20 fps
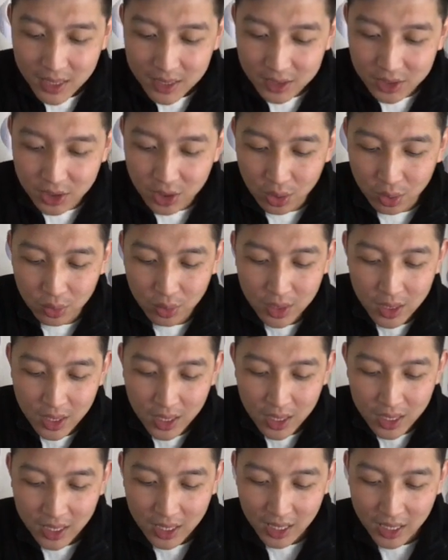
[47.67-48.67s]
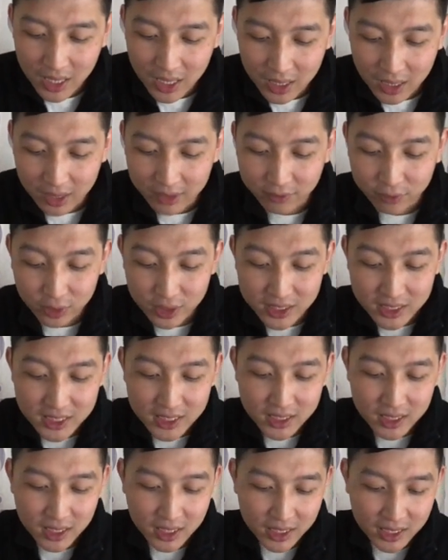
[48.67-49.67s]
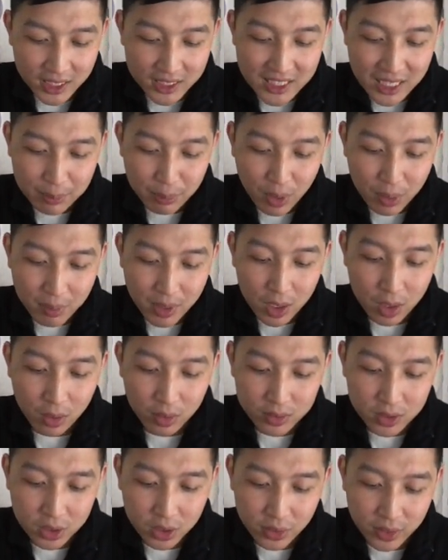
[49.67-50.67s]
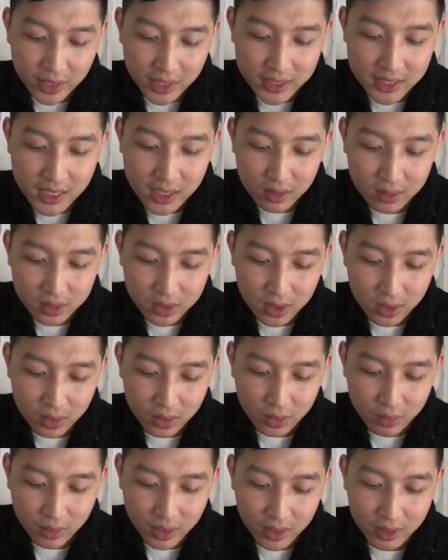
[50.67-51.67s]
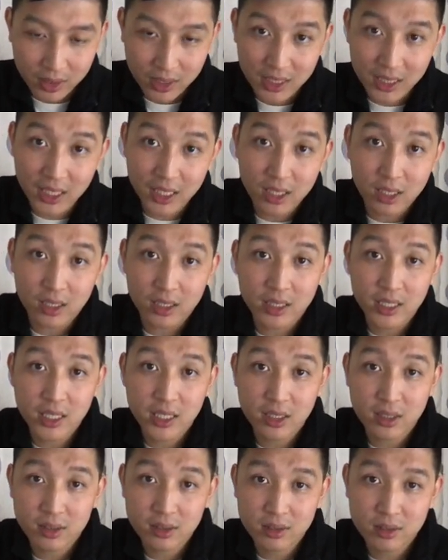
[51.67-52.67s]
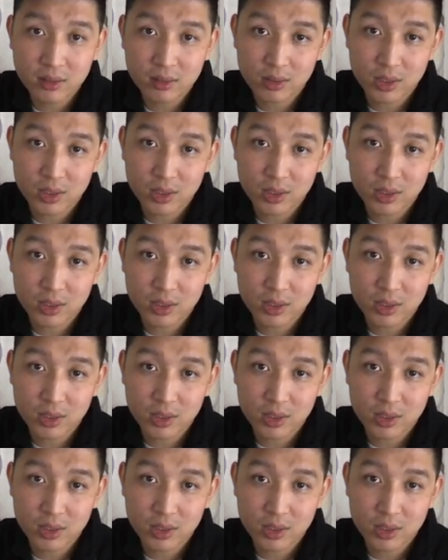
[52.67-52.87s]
So for this example, I'm going to go into Intel. So I'm going to click on here.